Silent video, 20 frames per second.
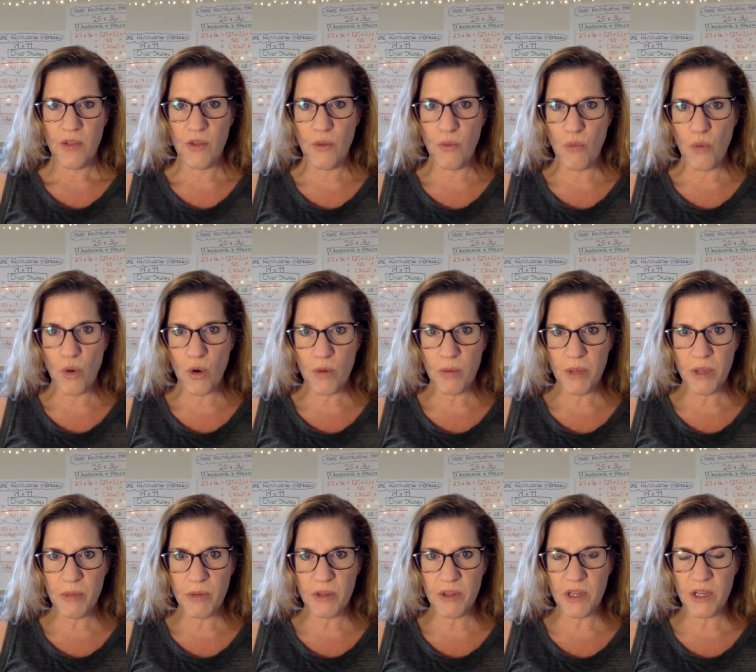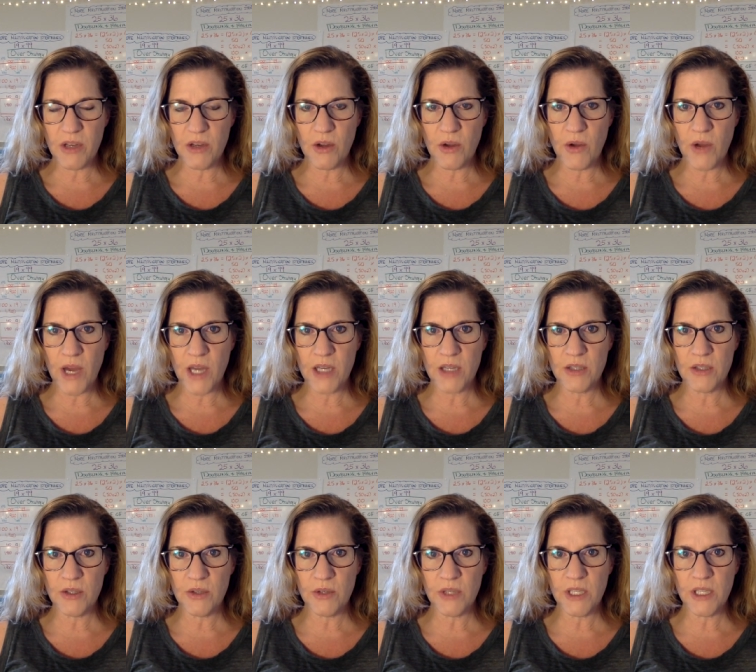The more people that know how to
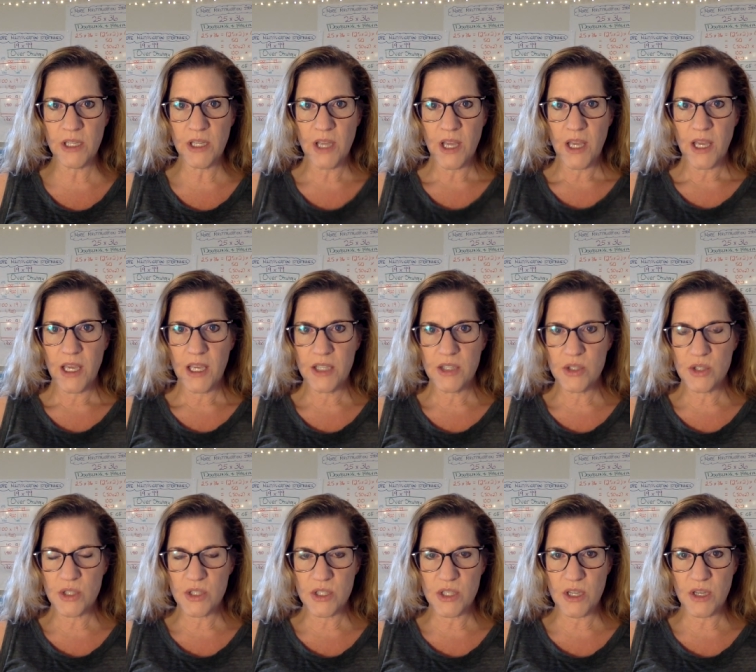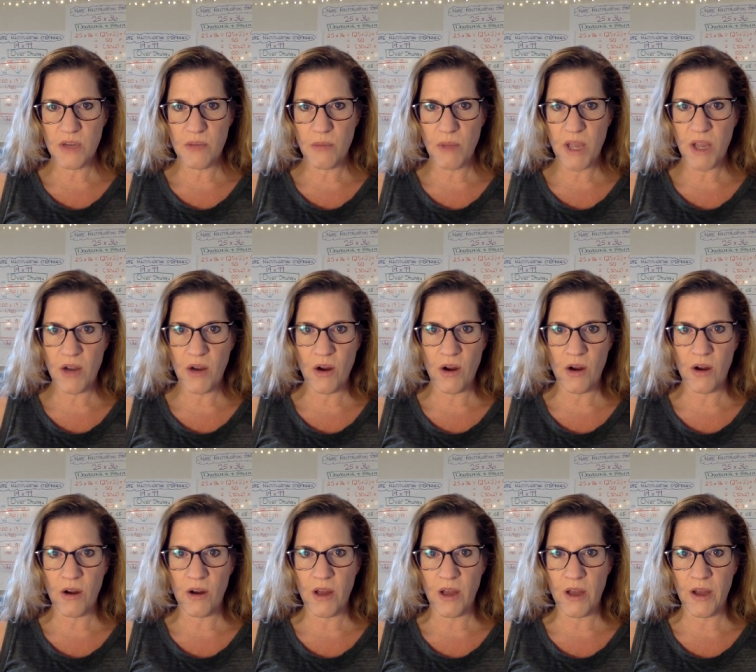do it, it's just going to make
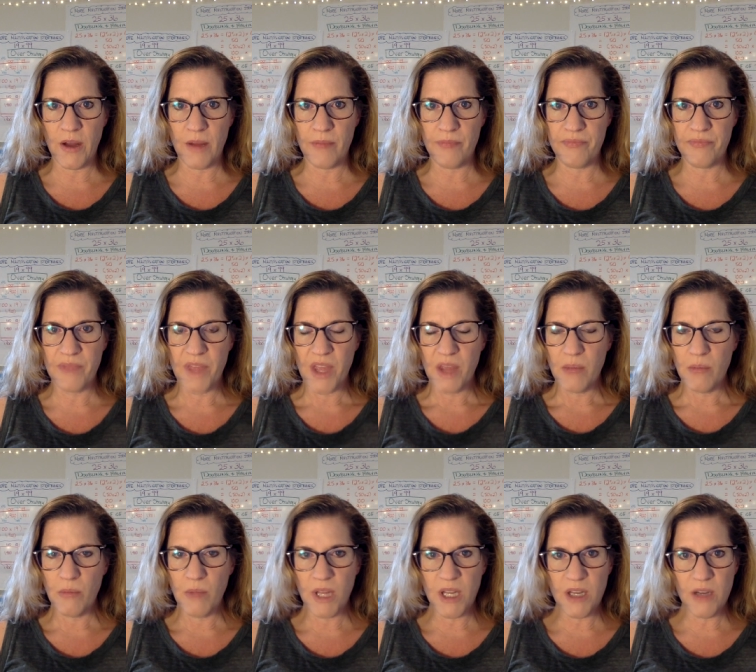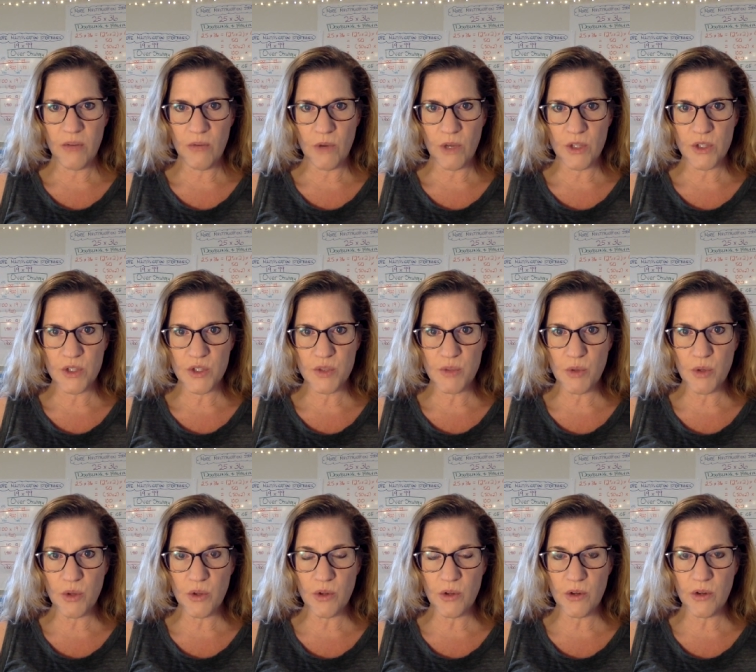our um, meeting runs
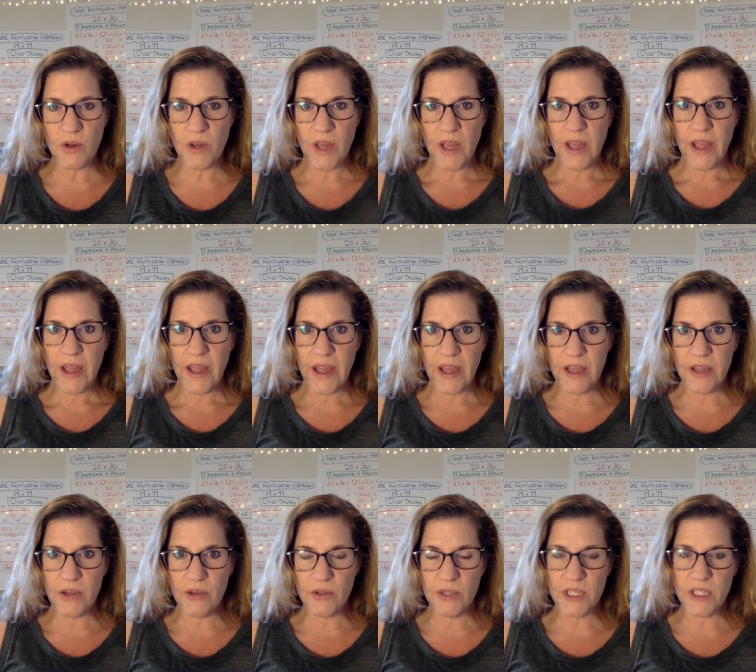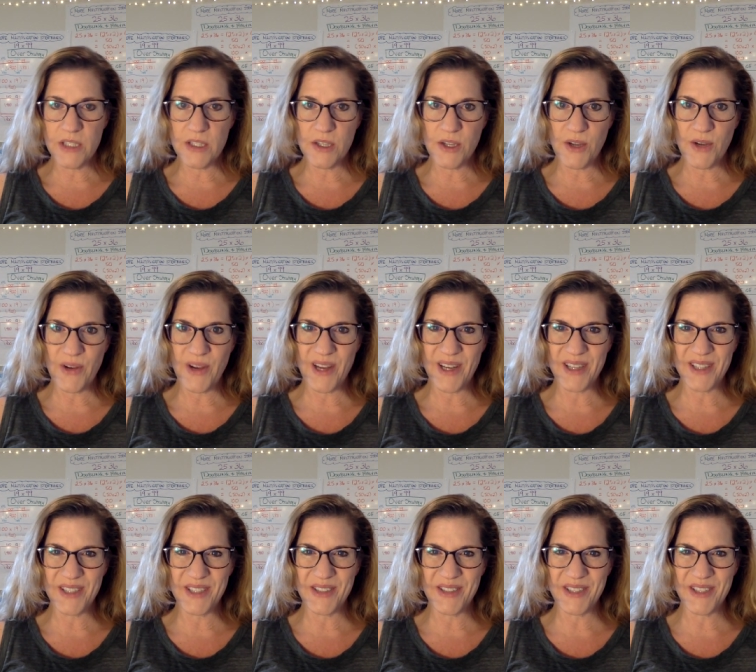smoother, and you'll need to know how to
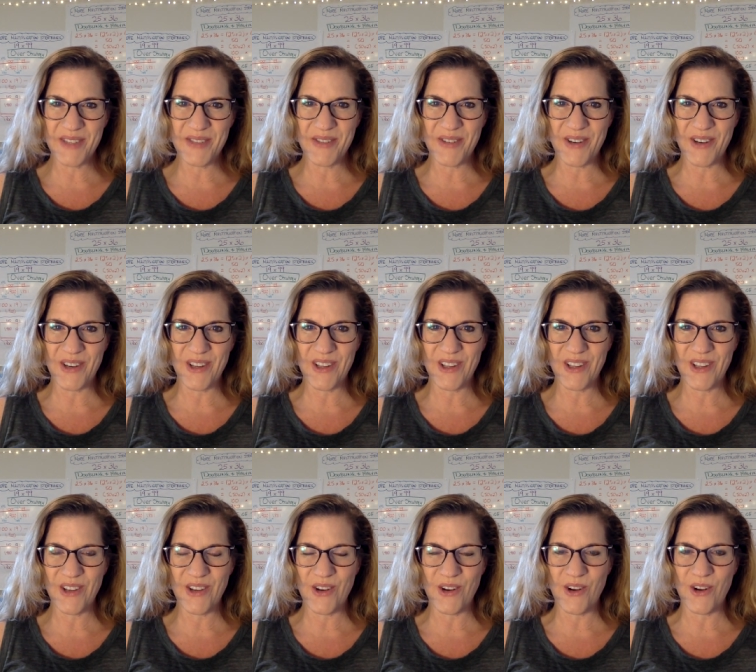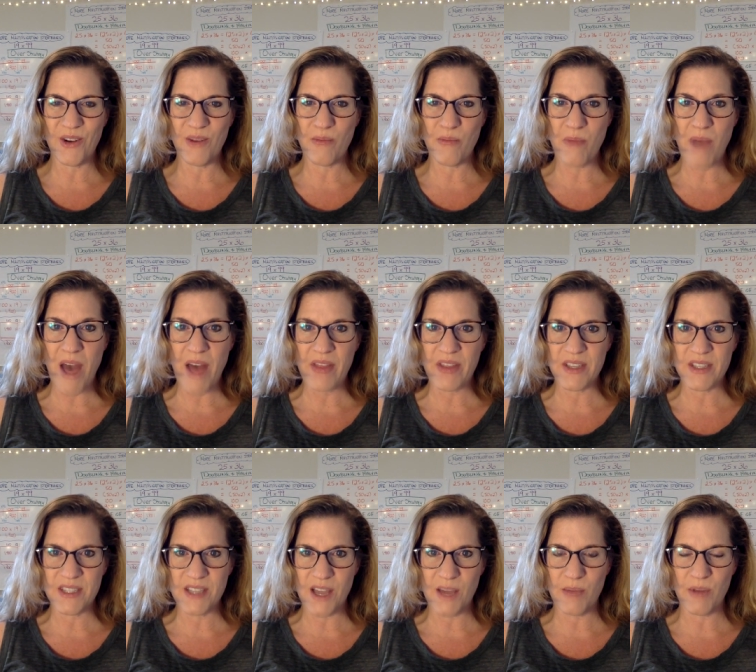do it for your math
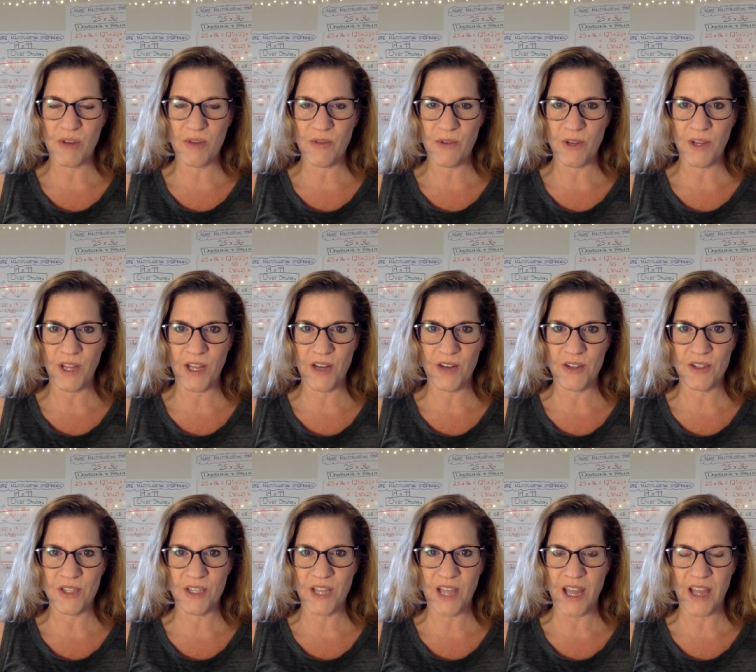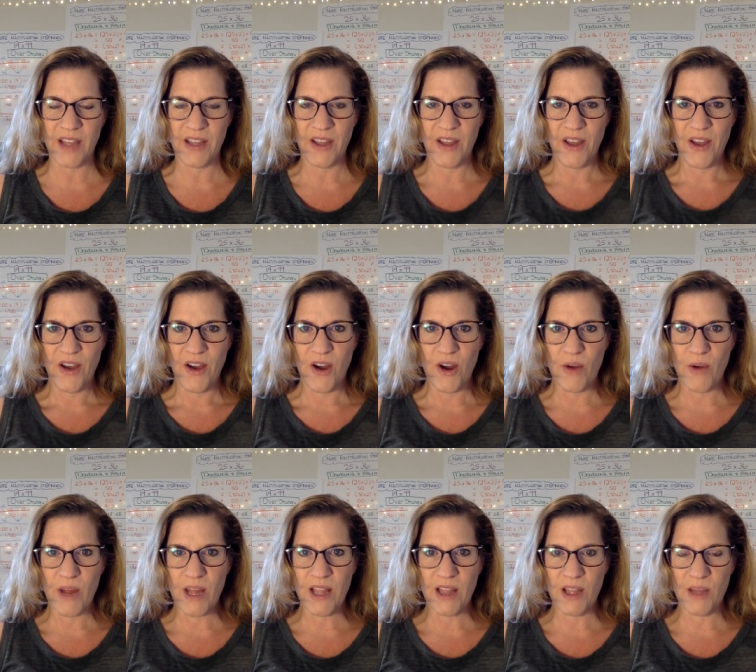assignment for later today. All
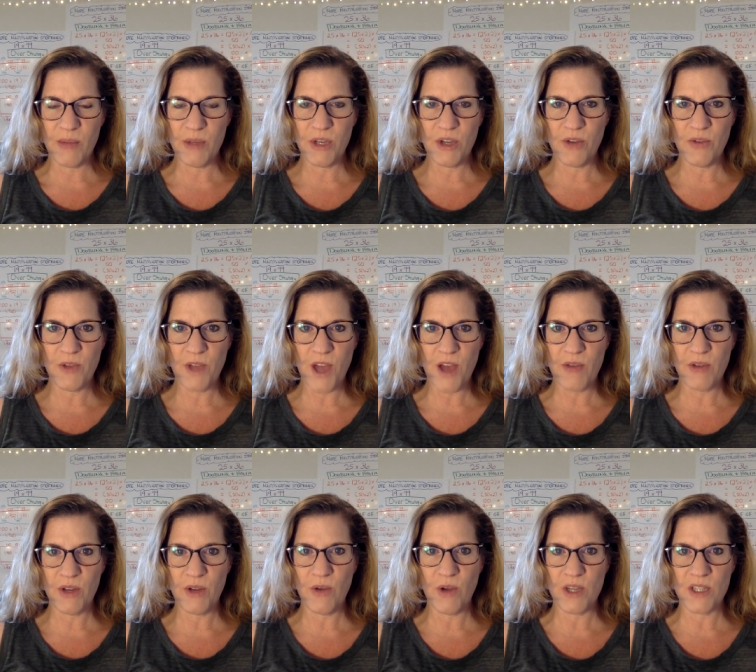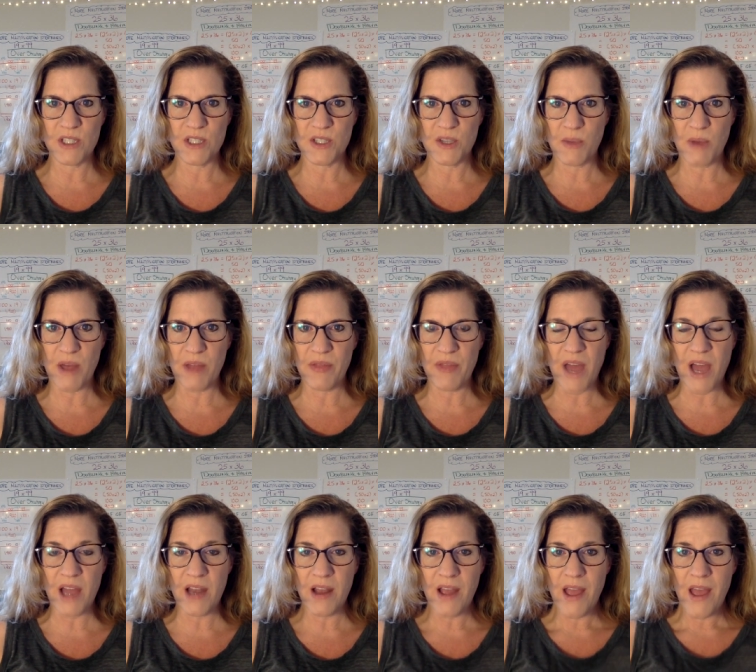right, let me know if you have any questions about
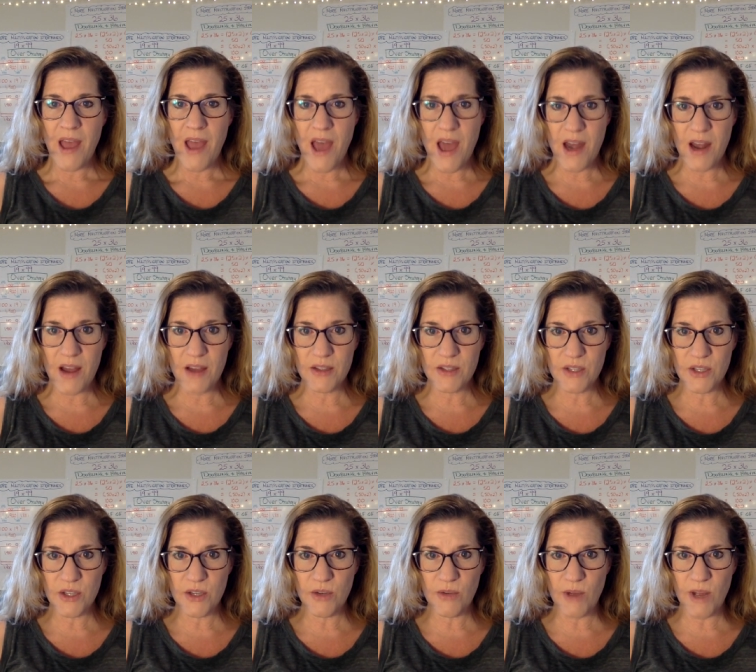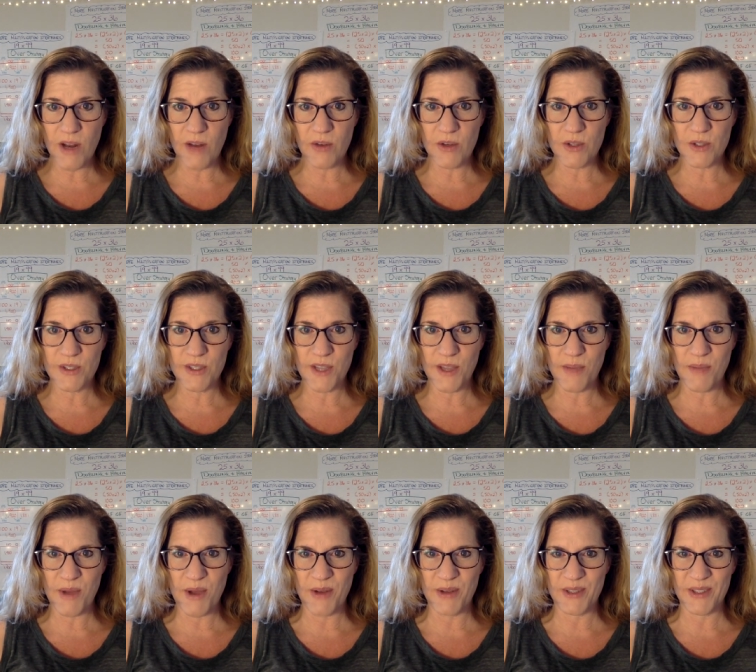that, and I'll see you right after Slam
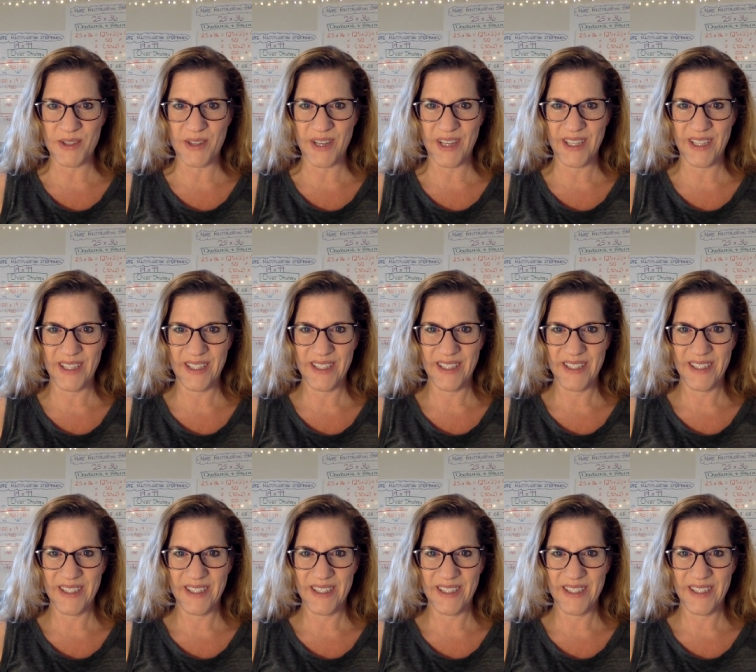Poetry.